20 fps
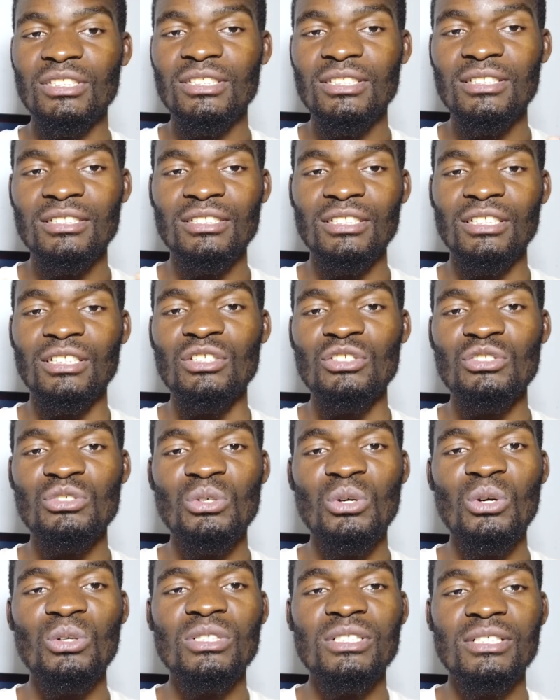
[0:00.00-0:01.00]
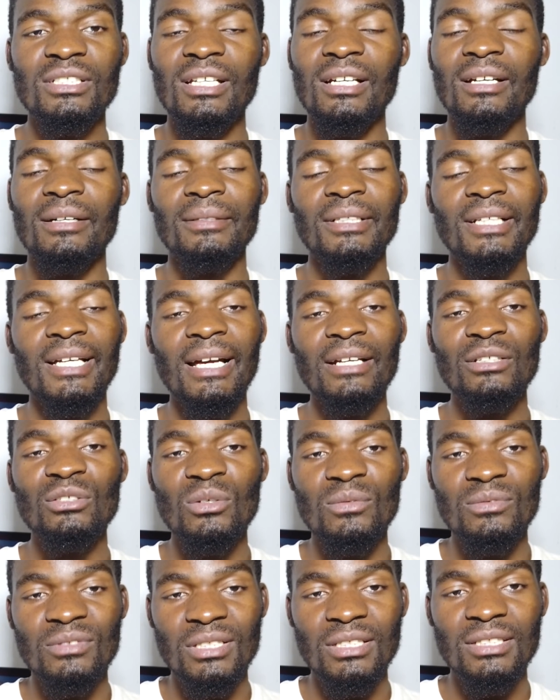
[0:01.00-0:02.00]
This is in short the kind
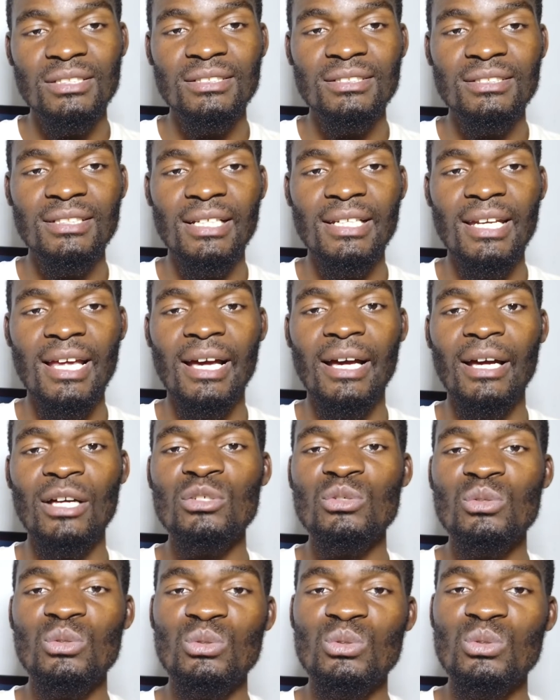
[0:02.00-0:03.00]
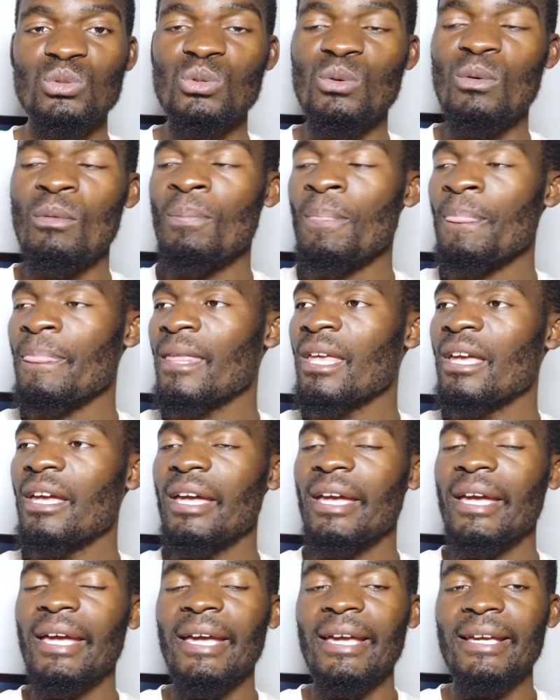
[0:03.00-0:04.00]
of things that I had to do,
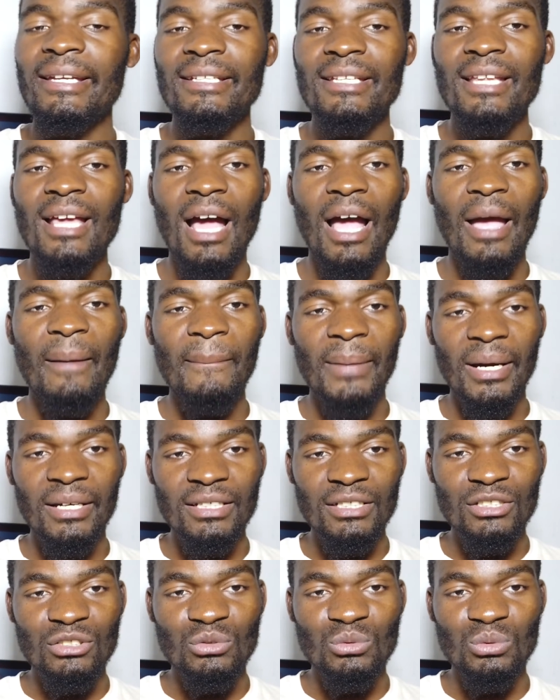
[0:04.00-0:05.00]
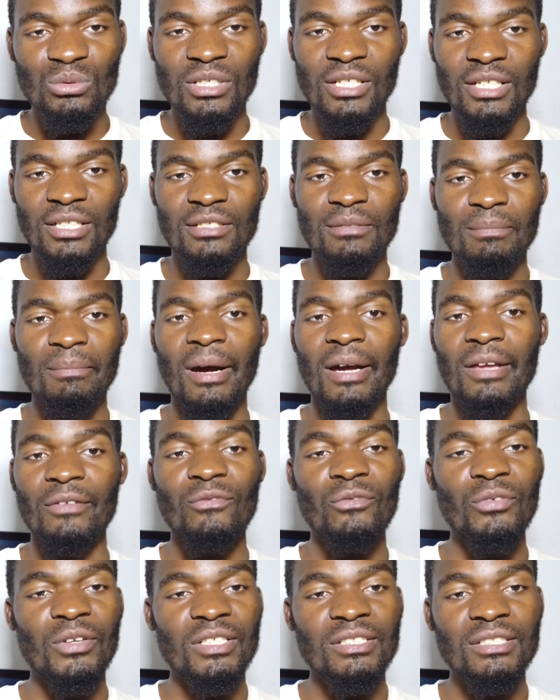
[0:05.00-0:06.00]
and I managed to get my
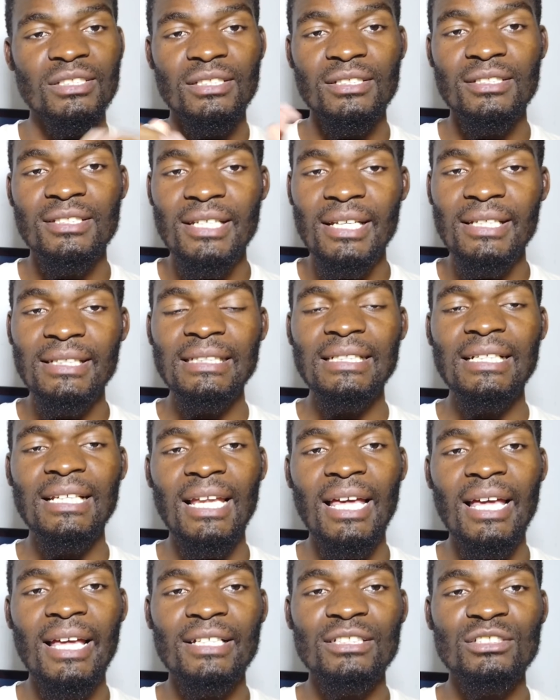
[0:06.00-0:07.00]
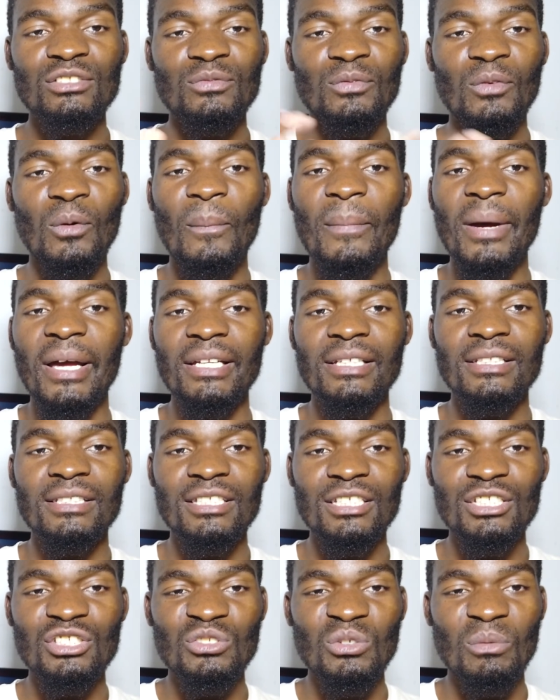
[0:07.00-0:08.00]
first 10 clients for my
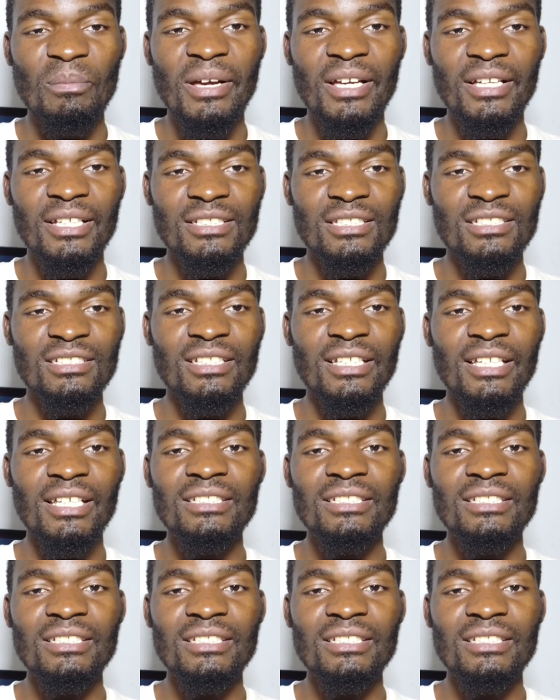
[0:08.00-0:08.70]
digital marketing